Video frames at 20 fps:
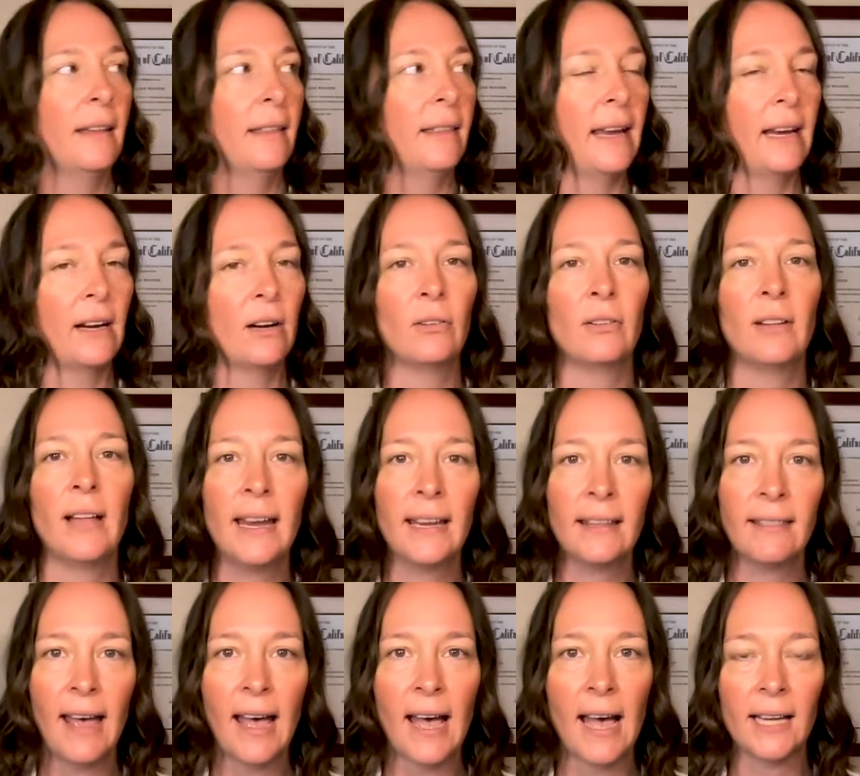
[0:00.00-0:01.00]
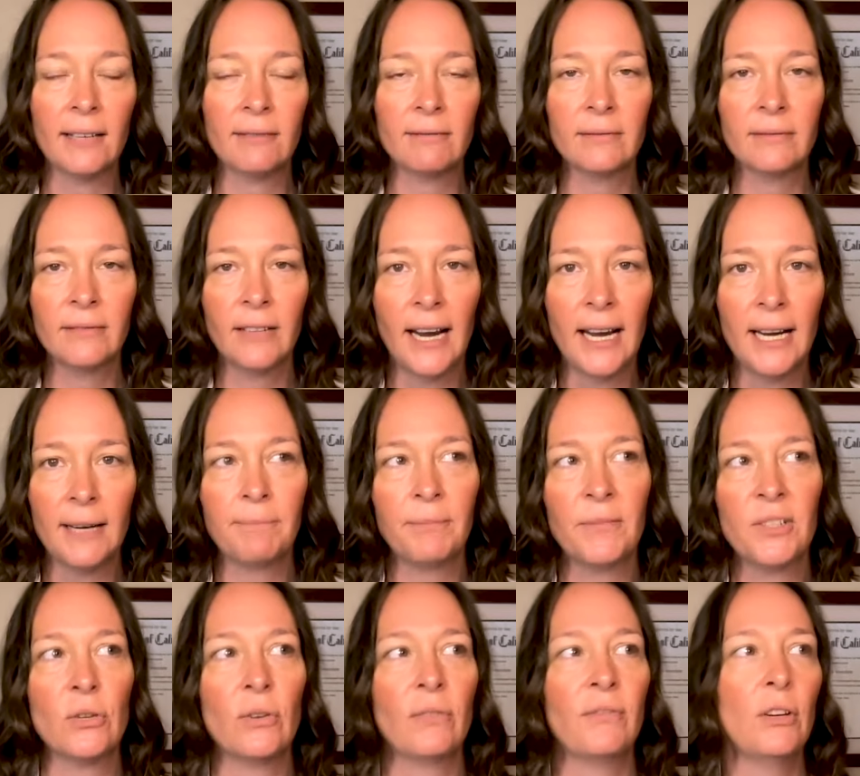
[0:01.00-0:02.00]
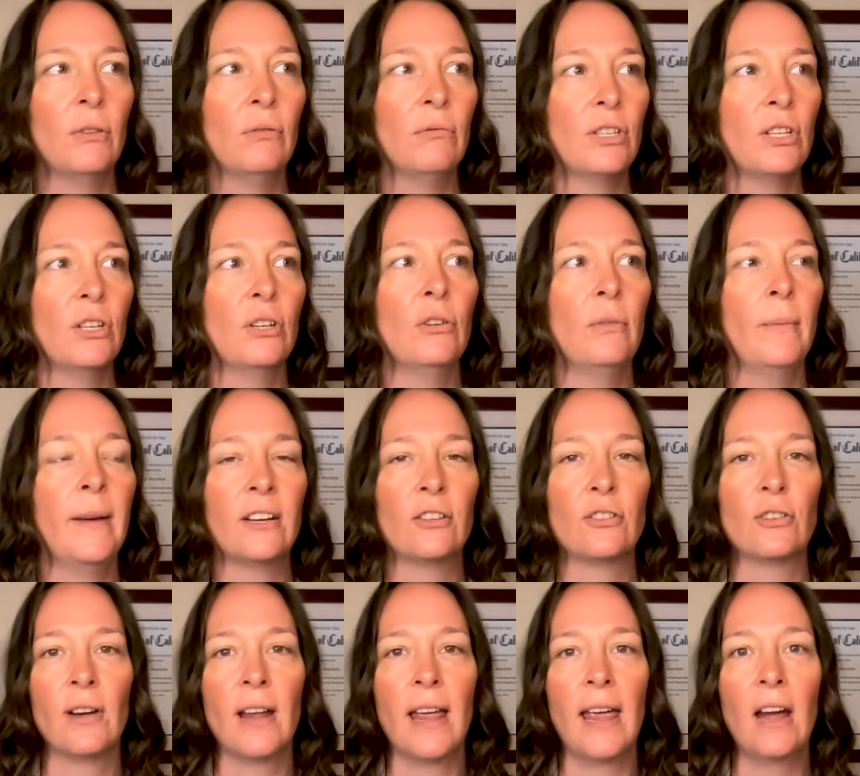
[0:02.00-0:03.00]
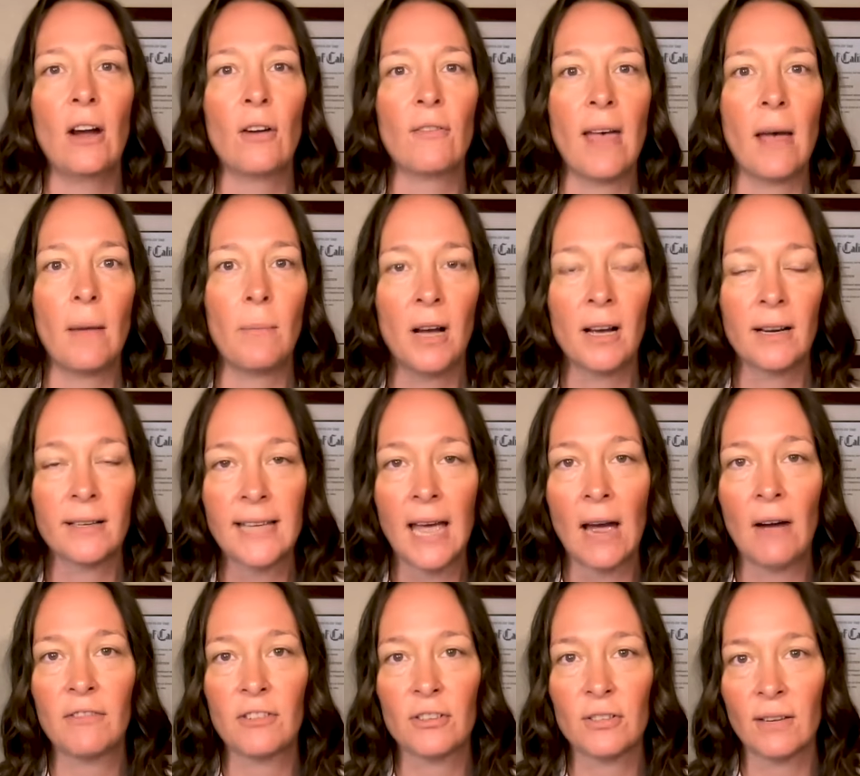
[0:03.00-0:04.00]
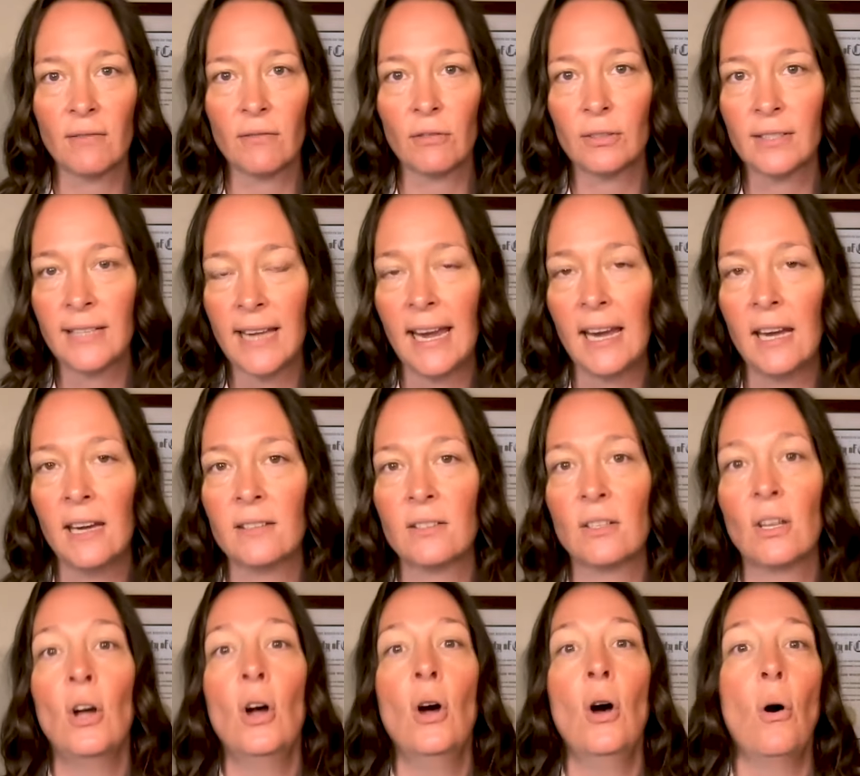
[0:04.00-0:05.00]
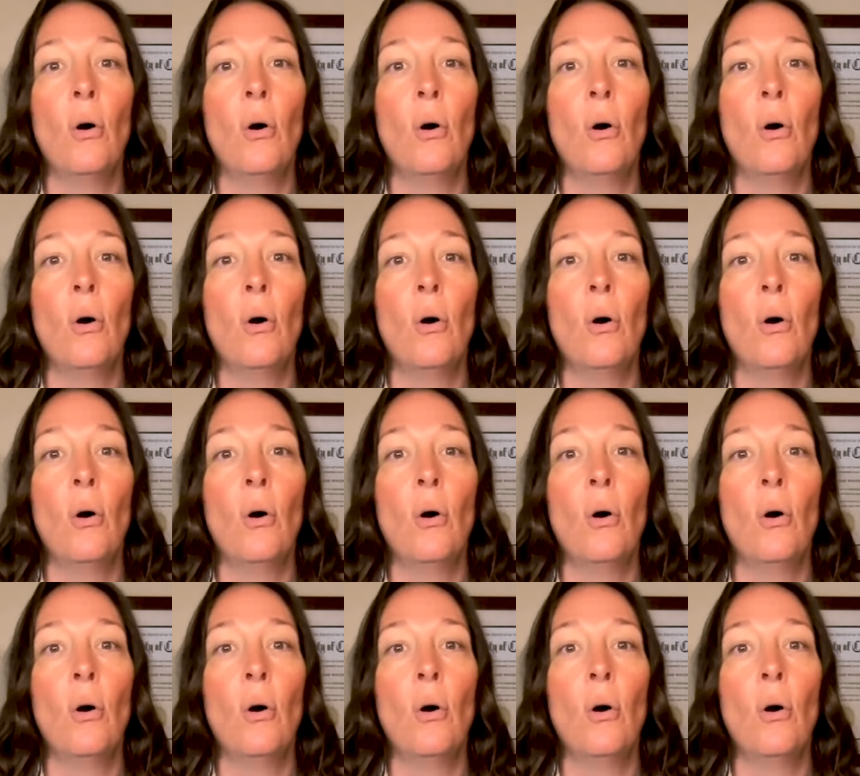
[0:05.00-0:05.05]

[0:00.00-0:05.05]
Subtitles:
They don't like that. Right? So if you do, make sure to air that box out for several days